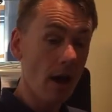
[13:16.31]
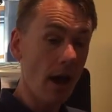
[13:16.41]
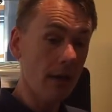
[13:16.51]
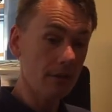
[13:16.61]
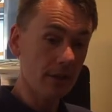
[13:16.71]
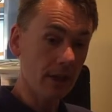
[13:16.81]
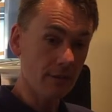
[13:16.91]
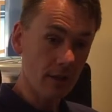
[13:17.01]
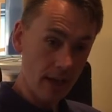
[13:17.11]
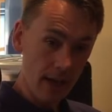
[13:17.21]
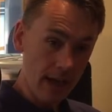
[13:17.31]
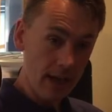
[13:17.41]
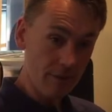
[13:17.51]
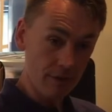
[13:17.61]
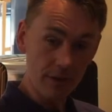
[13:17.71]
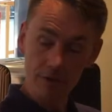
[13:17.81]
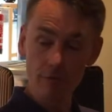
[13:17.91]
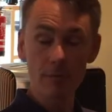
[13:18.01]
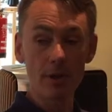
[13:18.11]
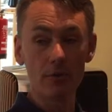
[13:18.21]
and to give an even
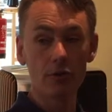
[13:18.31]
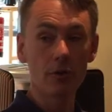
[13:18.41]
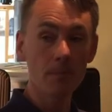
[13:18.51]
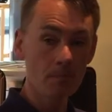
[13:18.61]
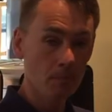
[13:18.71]
distribution.